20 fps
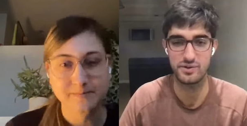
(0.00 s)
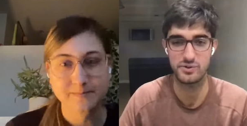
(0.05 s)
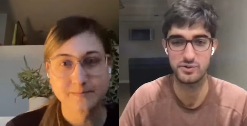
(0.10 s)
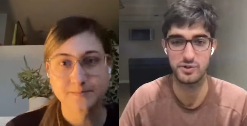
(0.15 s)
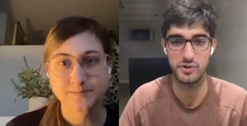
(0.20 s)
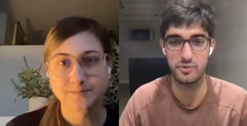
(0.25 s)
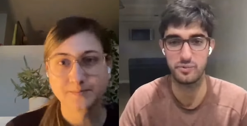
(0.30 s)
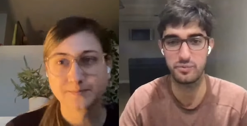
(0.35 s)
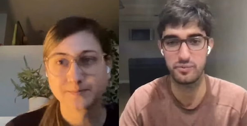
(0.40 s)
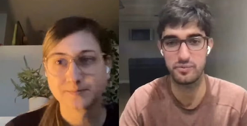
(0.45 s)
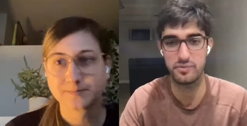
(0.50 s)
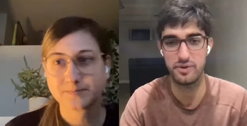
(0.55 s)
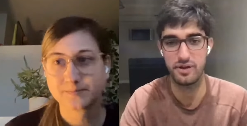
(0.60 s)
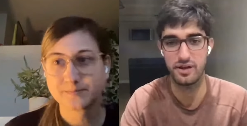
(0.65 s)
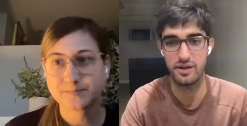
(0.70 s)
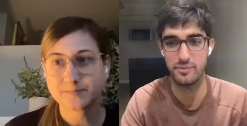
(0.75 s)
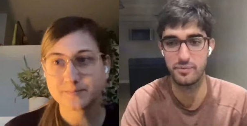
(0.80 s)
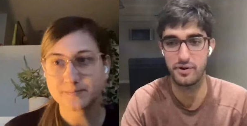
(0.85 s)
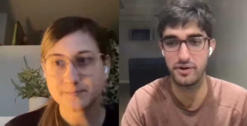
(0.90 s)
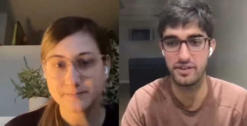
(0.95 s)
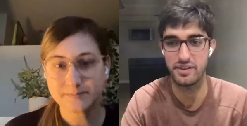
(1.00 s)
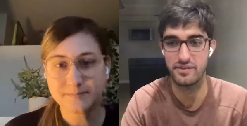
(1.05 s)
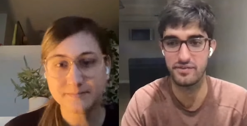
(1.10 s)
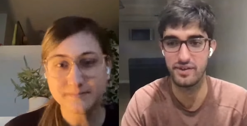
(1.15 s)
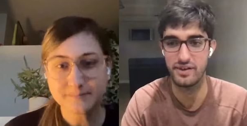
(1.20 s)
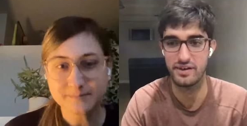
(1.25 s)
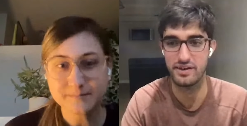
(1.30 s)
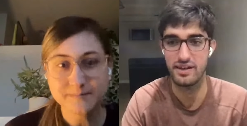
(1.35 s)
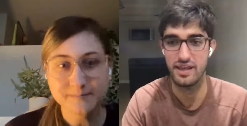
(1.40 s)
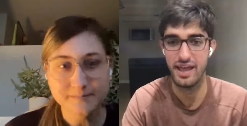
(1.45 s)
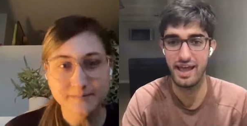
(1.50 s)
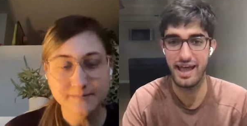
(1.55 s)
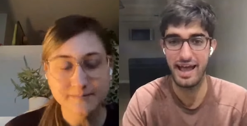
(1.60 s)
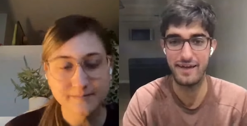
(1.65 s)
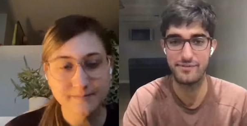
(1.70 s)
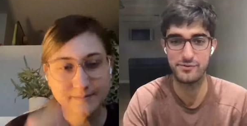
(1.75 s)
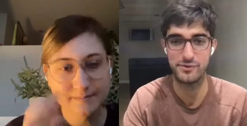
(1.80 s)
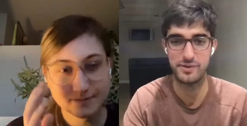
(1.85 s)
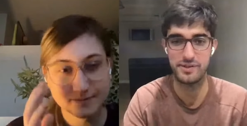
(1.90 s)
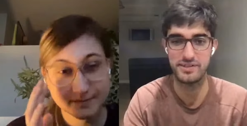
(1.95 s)
Speaker 1: the social uh, part of the event
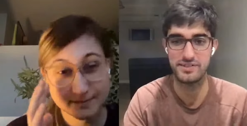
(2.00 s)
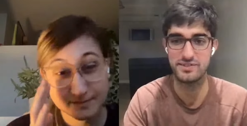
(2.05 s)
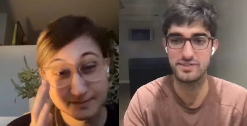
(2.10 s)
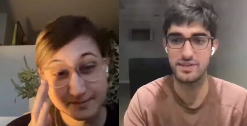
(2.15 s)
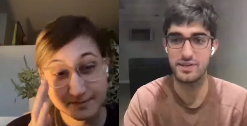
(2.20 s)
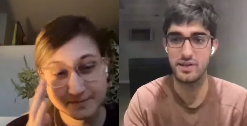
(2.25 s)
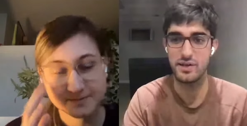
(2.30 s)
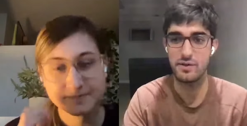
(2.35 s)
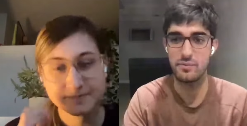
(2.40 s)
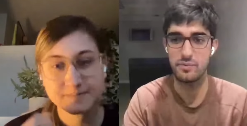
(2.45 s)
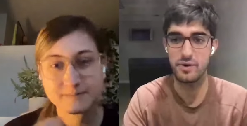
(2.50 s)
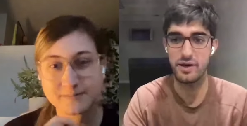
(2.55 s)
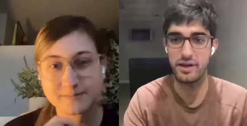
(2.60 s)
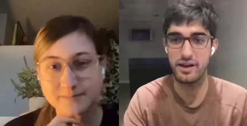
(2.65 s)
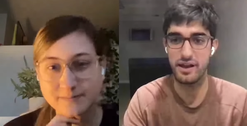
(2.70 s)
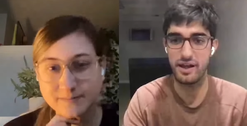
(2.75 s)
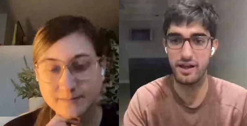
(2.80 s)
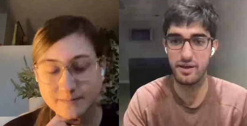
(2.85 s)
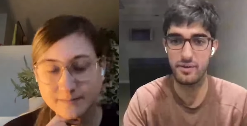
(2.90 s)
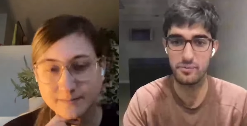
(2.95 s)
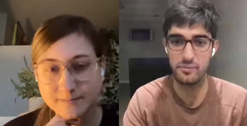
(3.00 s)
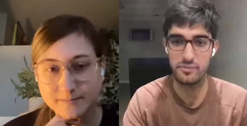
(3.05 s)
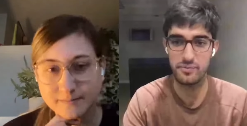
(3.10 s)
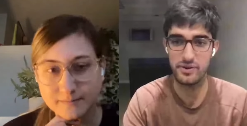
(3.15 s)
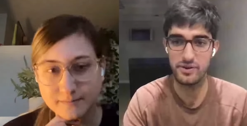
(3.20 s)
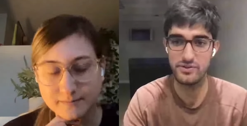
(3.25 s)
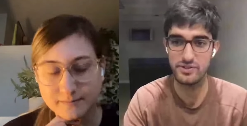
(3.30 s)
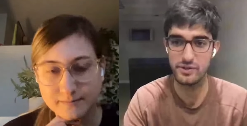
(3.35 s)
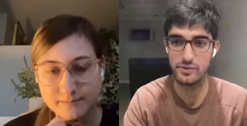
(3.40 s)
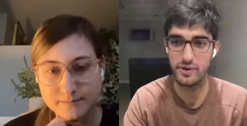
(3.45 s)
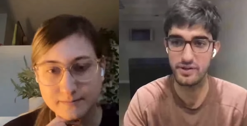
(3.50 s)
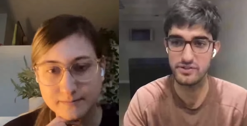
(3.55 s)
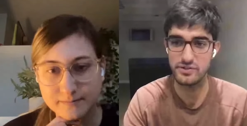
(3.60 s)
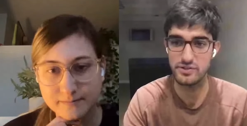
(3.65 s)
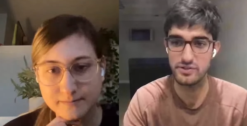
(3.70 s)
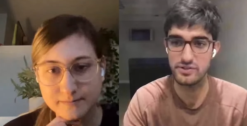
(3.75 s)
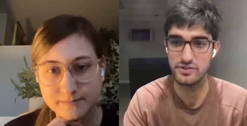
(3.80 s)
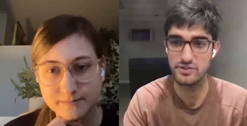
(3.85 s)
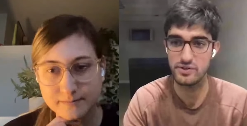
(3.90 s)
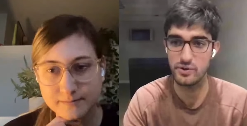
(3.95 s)
after this. But um, here's a
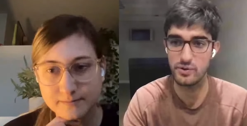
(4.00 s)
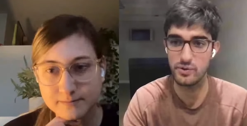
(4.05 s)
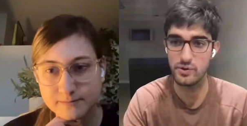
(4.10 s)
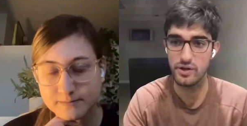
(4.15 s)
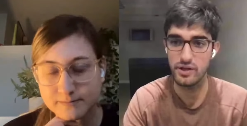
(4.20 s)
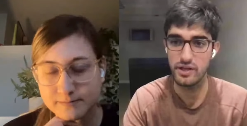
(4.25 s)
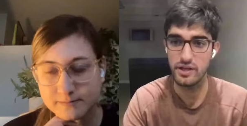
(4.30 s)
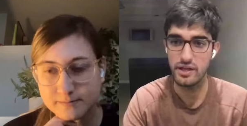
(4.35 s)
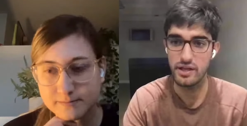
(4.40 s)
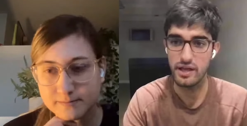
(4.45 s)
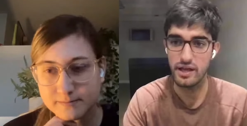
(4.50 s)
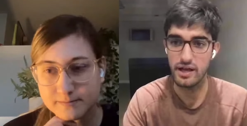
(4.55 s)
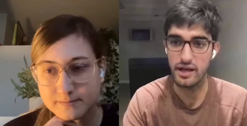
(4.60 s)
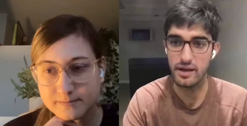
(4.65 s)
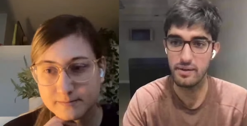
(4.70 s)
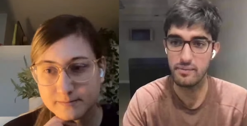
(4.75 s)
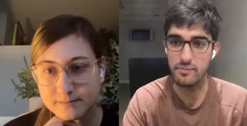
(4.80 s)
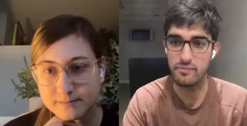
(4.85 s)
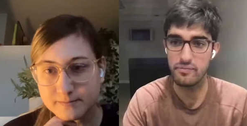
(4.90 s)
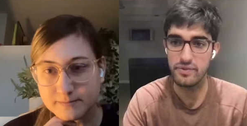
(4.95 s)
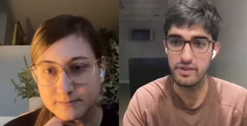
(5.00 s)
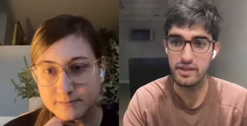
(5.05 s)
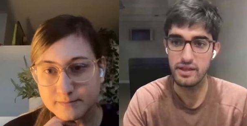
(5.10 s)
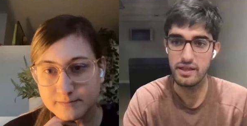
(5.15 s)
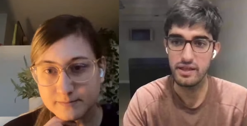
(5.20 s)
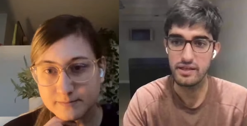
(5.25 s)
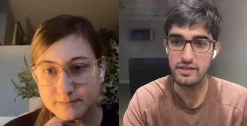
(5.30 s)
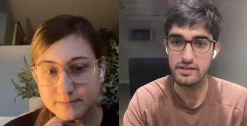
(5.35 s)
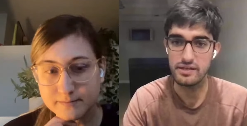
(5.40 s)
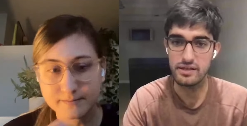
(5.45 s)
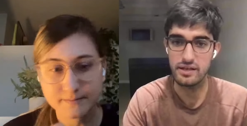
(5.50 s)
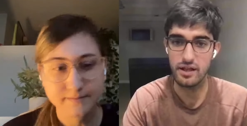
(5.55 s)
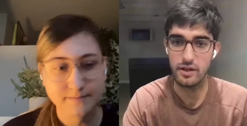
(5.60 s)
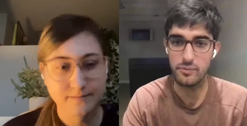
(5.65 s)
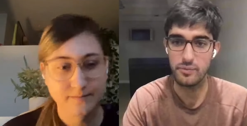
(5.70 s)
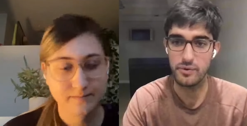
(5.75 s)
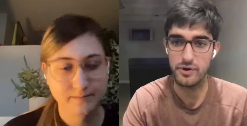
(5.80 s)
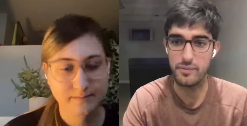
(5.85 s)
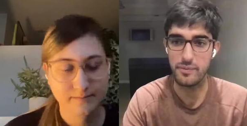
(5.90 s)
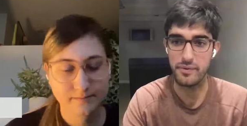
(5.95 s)
question. So um,
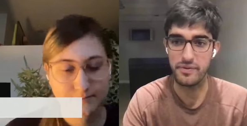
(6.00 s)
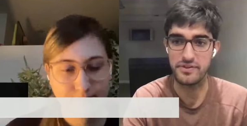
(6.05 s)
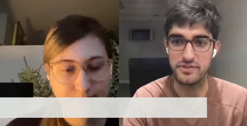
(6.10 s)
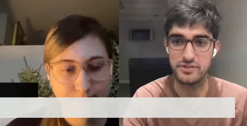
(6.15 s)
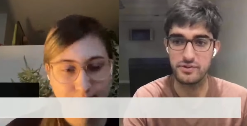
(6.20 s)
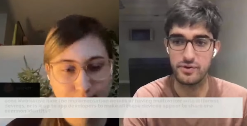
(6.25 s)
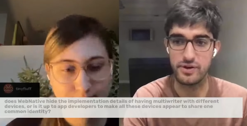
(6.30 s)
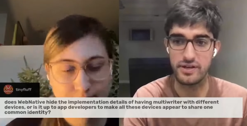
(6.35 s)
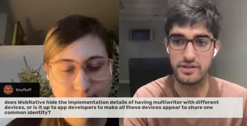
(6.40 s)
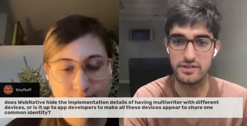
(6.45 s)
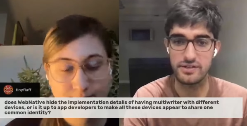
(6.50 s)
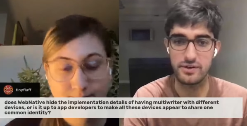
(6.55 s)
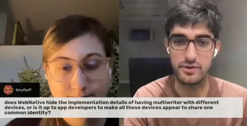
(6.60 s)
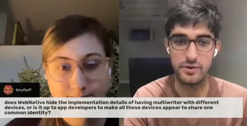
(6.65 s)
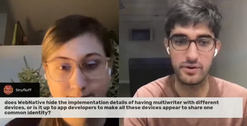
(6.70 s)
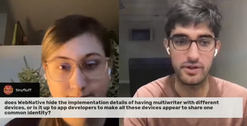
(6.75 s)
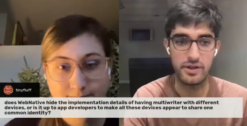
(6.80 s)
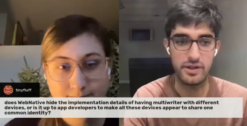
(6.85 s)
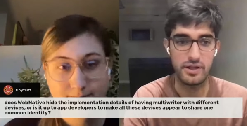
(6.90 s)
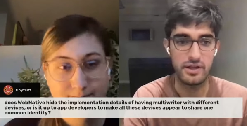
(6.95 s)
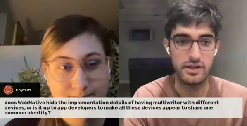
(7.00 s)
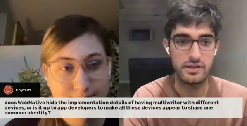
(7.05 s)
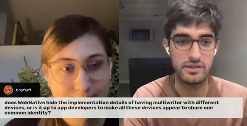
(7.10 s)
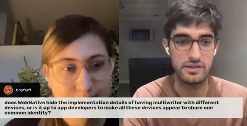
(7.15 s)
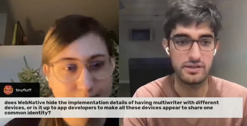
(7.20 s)
I'll put it up on the screen too